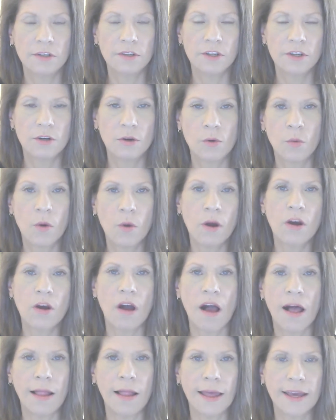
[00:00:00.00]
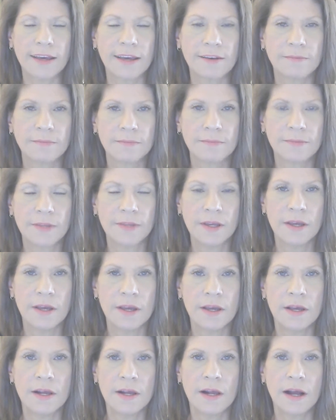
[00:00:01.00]
You're a workaholic.
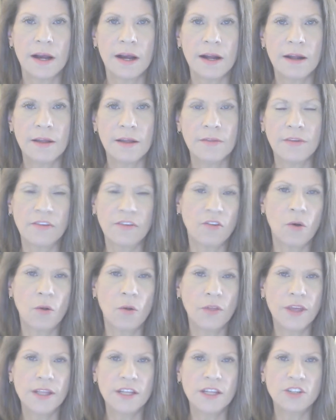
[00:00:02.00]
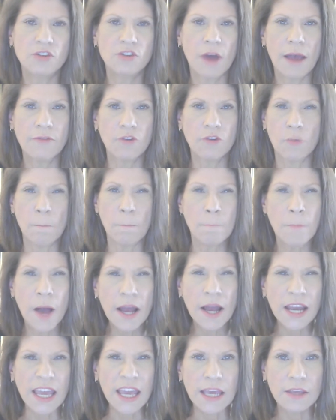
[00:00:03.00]
The sole thing that drives you,
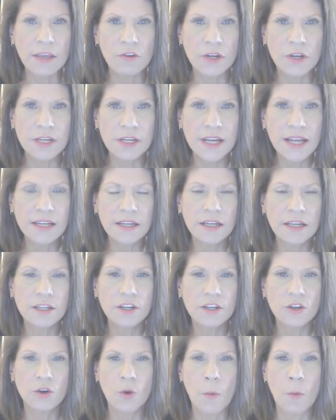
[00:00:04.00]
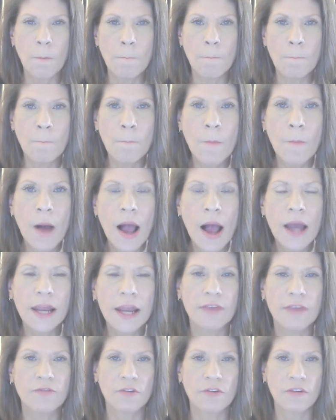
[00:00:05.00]
money. You're addicted to
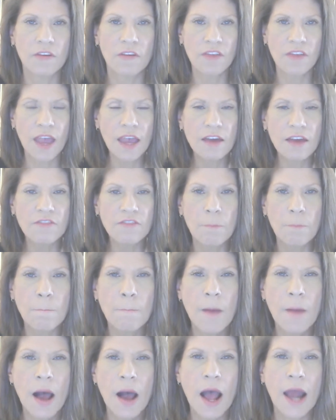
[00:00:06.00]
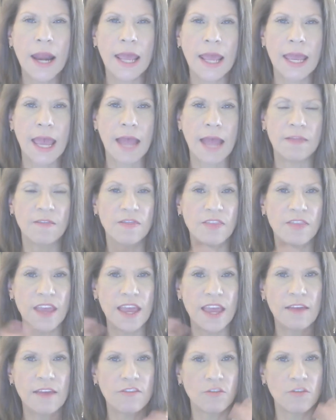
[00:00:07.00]
money for the sake of money and
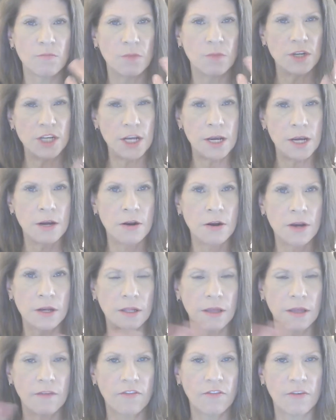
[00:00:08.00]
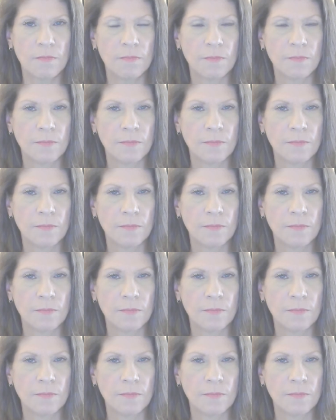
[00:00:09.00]
things and materialism.